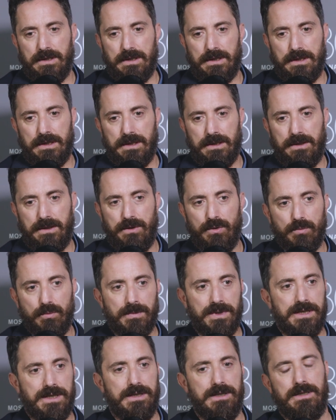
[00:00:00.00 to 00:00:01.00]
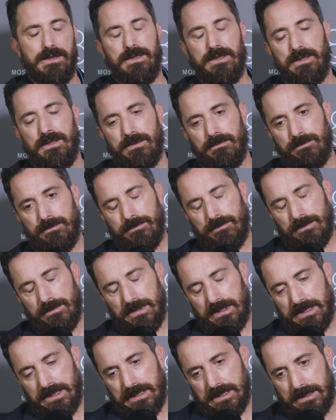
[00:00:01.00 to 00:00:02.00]
uh, human
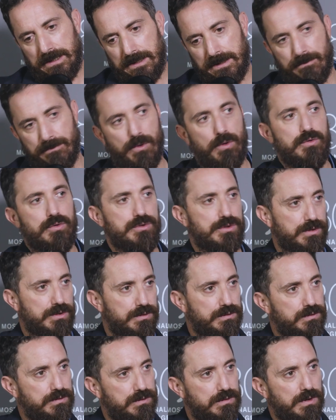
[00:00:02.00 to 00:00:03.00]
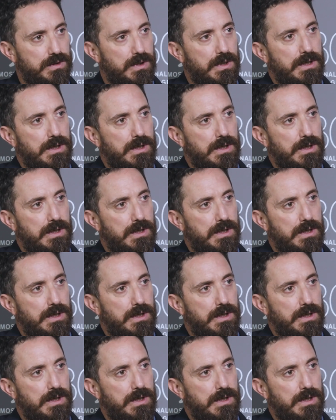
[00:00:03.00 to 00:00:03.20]
uh, emotions